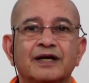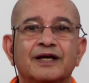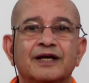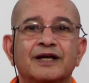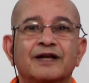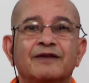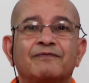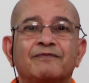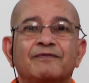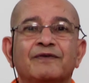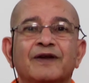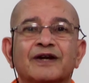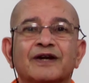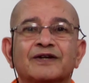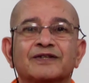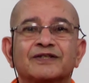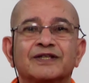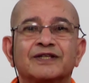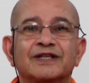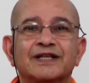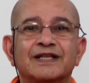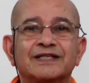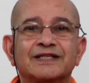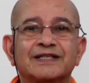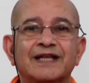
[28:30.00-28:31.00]
reflects in
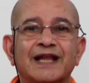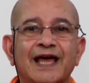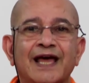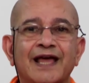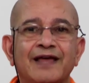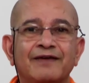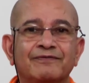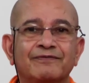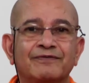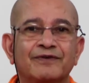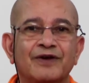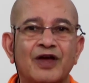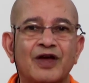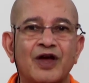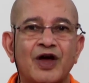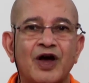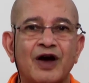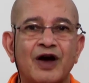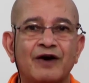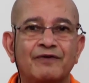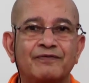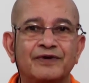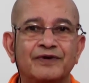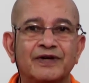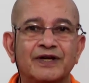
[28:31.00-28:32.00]
his life
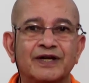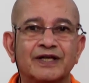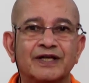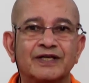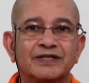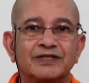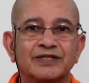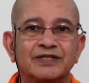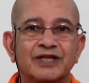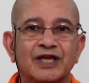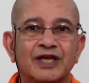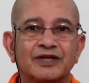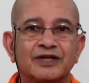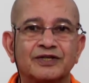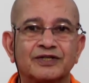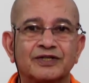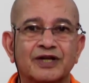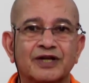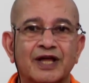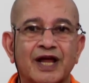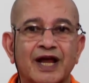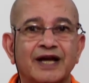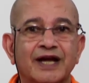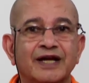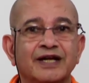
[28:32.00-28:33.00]
of renunciation.
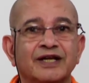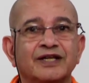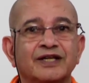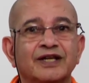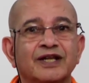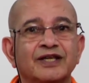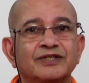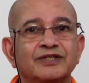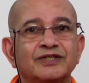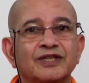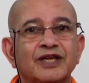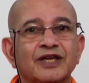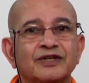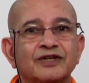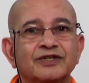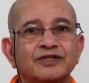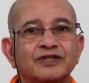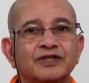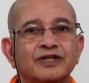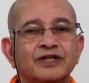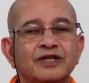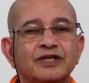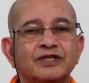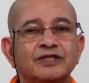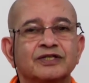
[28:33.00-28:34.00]
And renunciation
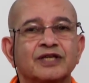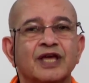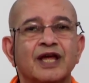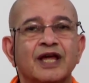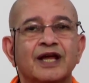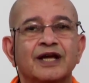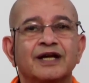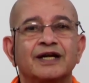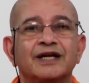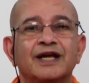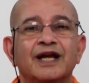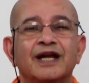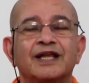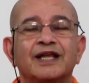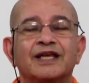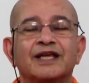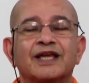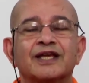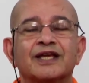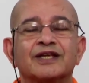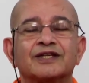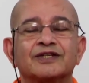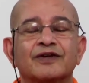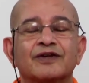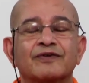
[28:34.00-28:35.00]
is
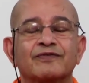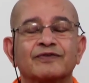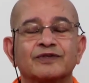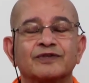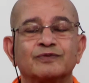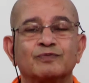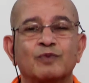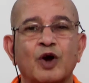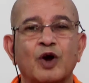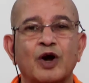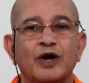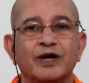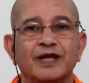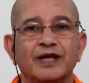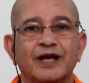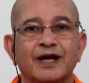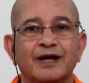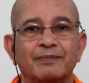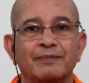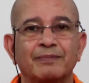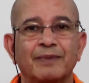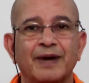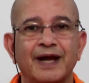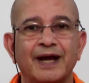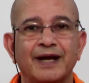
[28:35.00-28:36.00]
dedication of his body
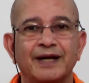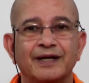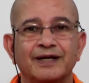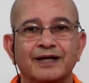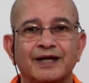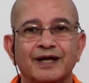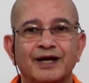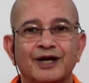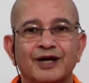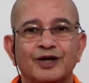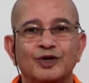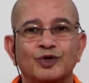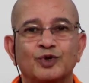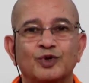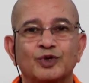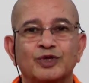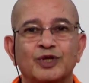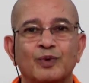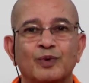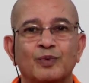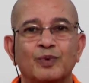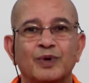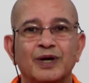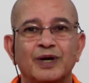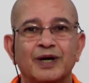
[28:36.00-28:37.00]
and mind to the
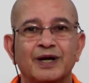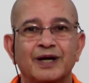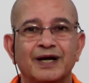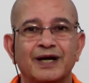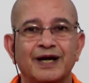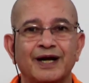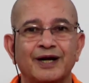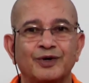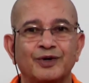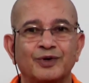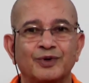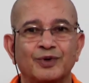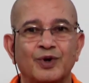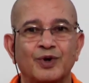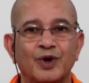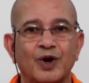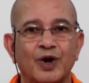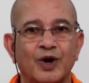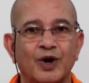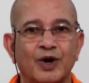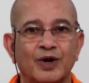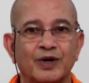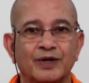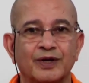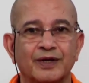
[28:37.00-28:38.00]
world and to
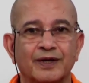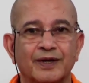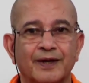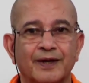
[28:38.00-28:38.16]
God.